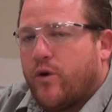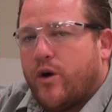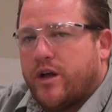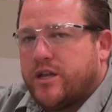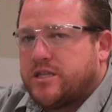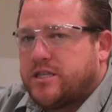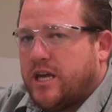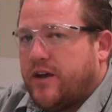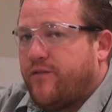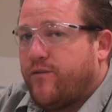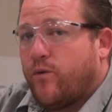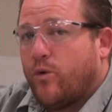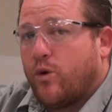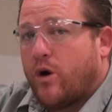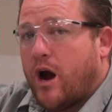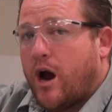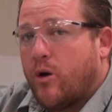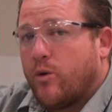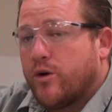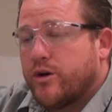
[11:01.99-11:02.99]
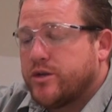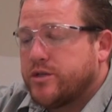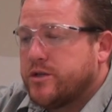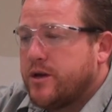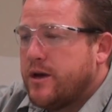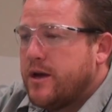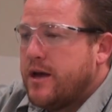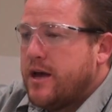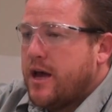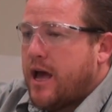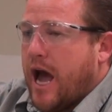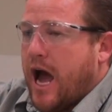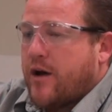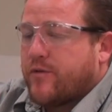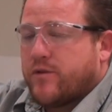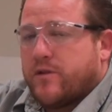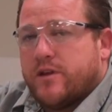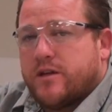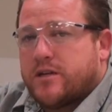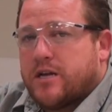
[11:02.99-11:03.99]
go ahead and say 4 hours
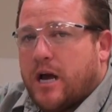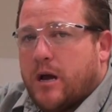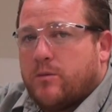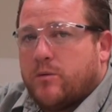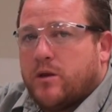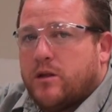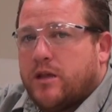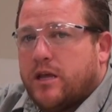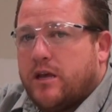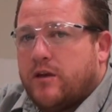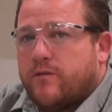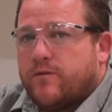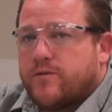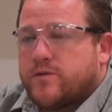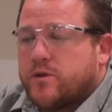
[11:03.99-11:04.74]
after the time you leave.